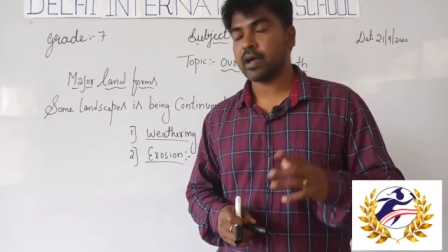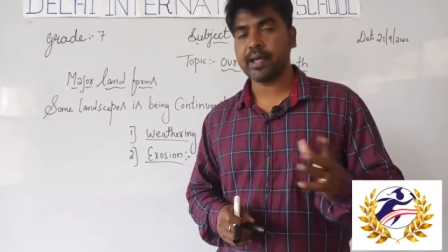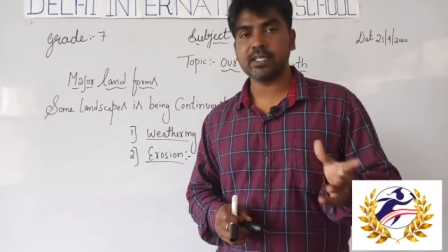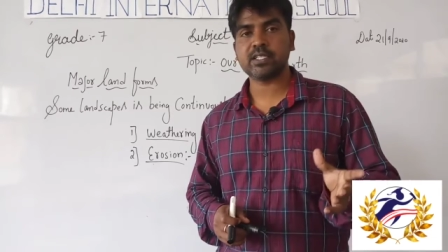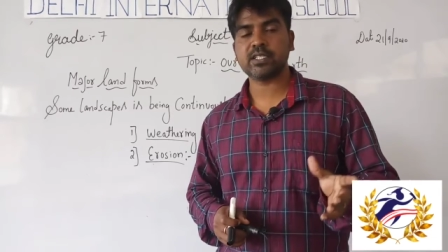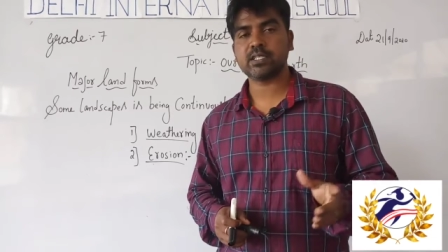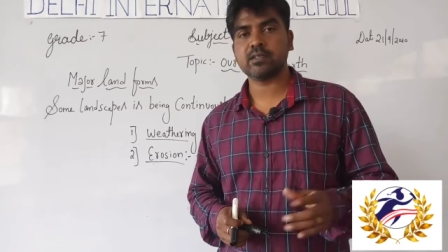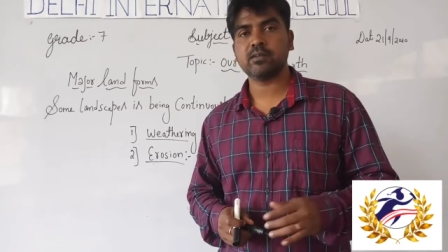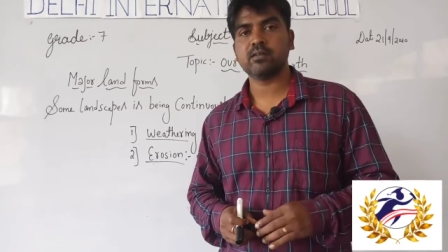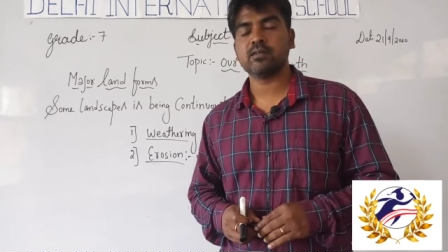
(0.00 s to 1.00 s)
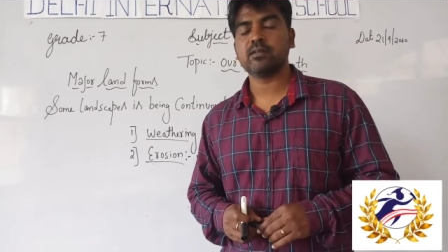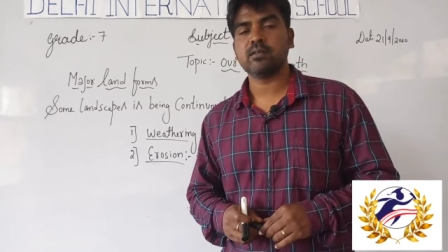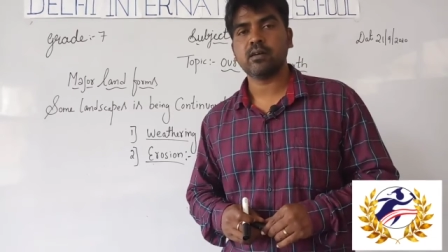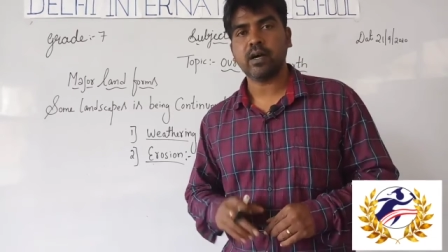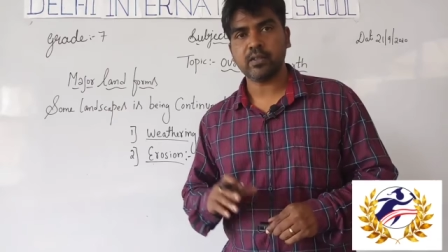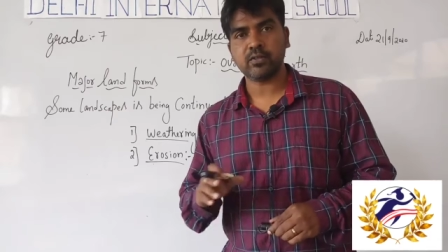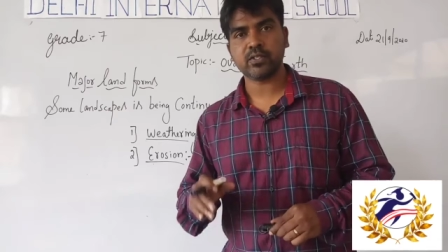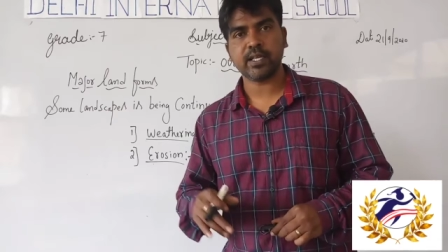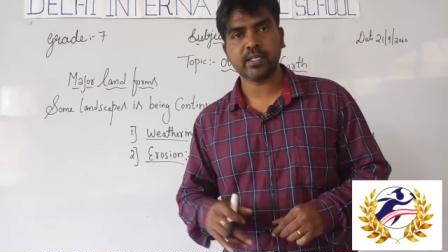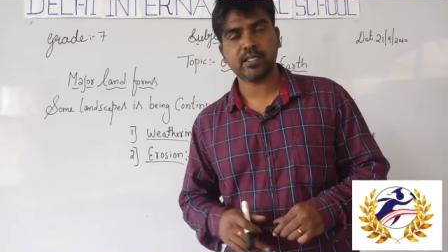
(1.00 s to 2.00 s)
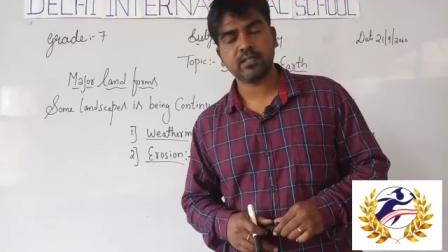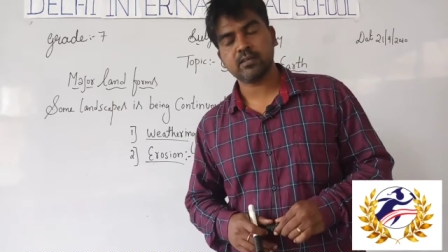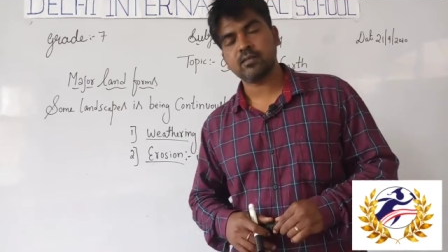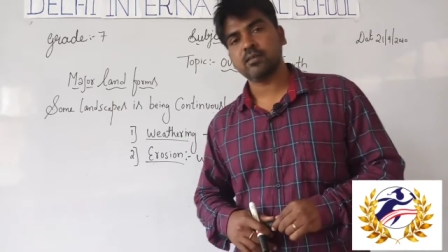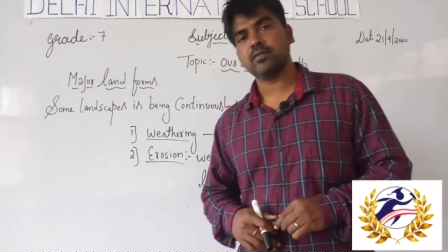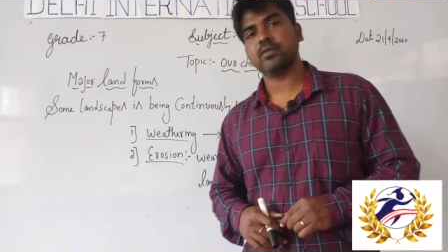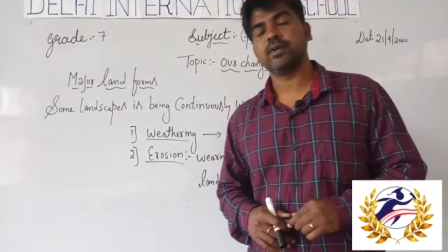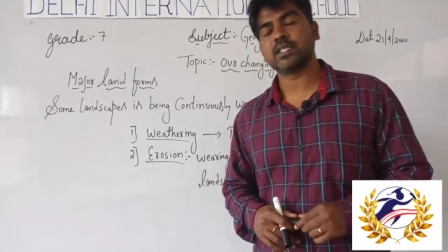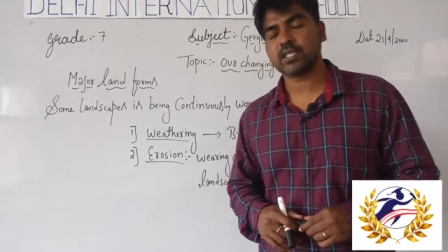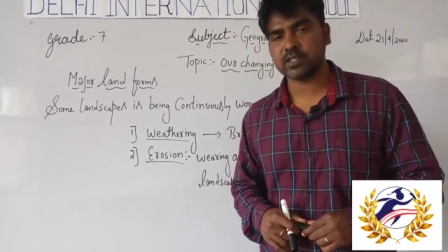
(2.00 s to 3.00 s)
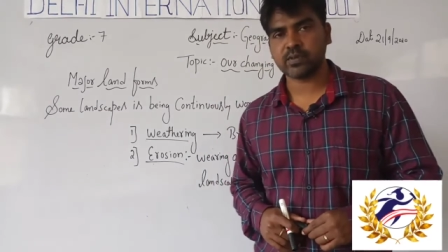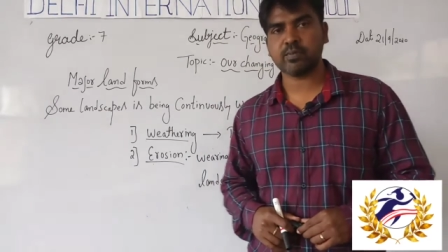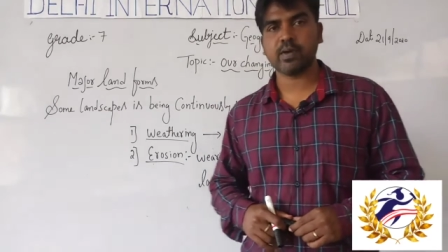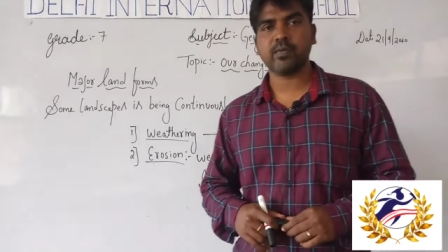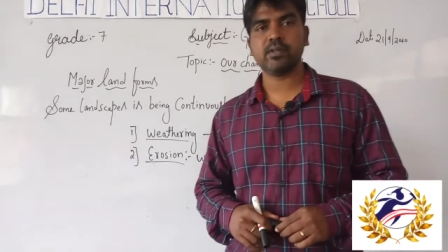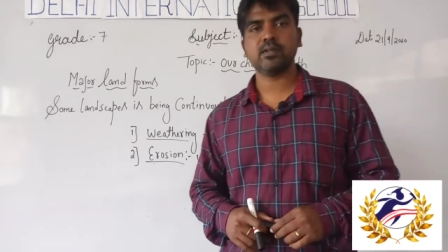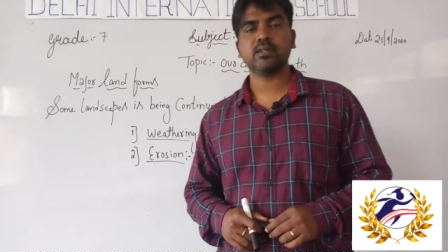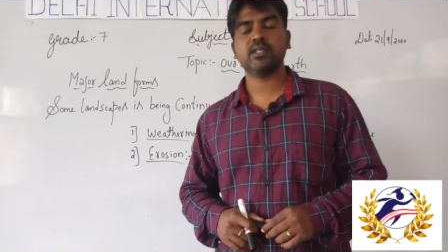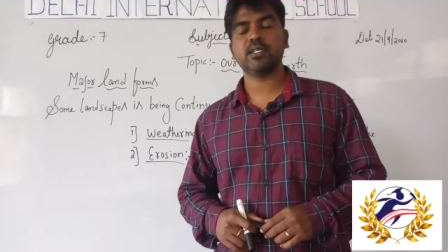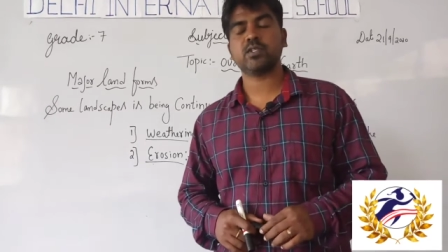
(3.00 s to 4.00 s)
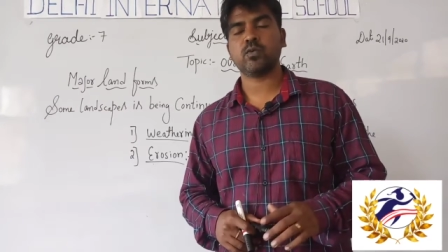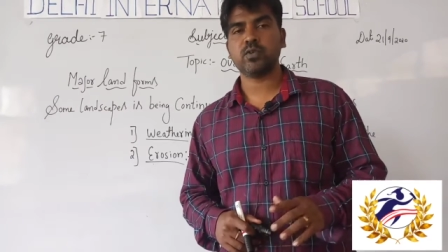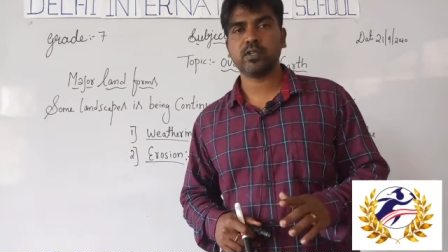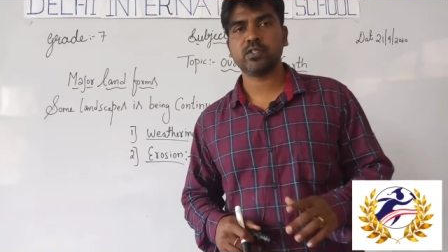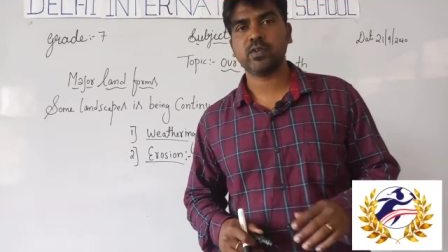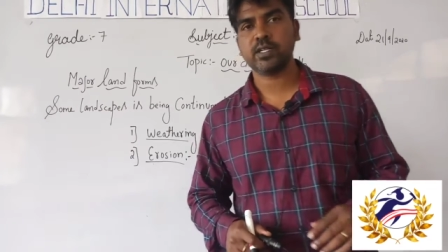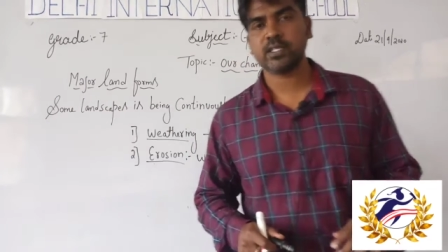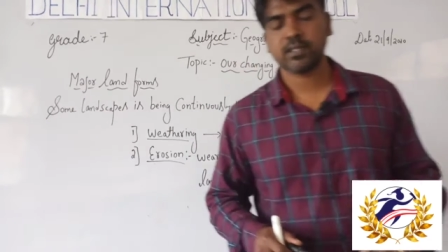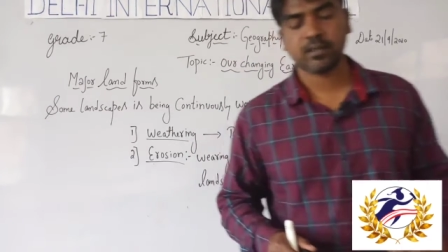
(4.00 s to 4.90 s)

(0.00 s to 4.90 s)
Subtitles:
ice, all those things. We will discuss one by one. Just hold on, students.